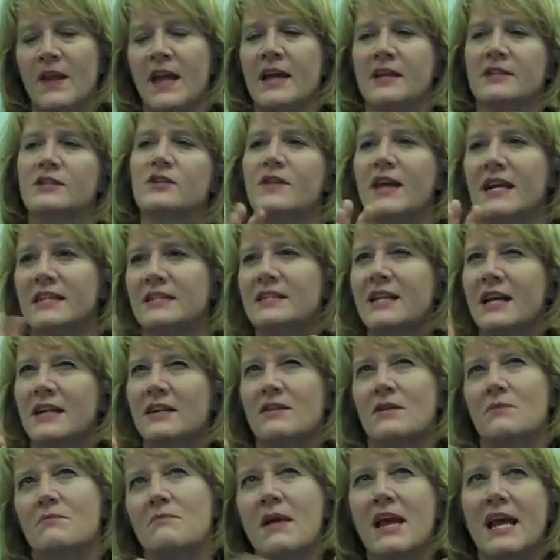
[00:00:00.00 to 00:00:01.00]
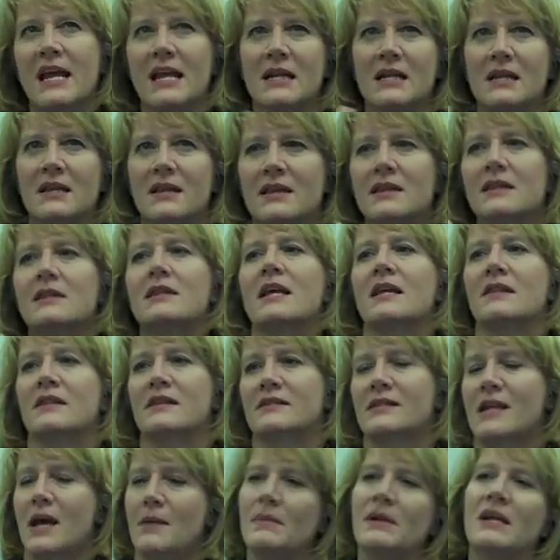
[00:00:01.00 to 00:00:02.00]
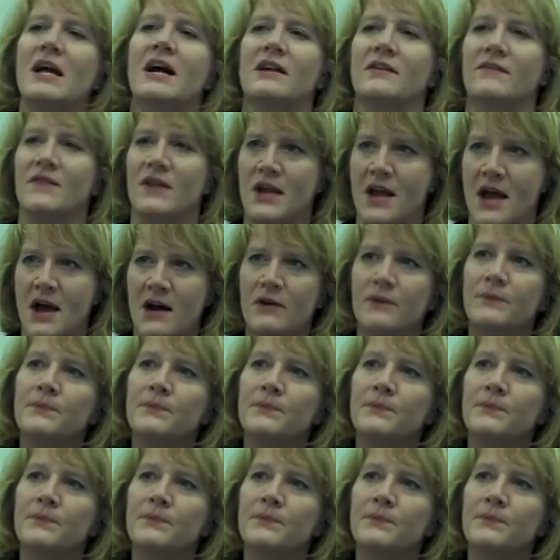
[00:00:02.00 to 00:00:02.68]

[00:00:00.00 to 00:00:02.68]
So that's kind of the main thing that's coming out of it now.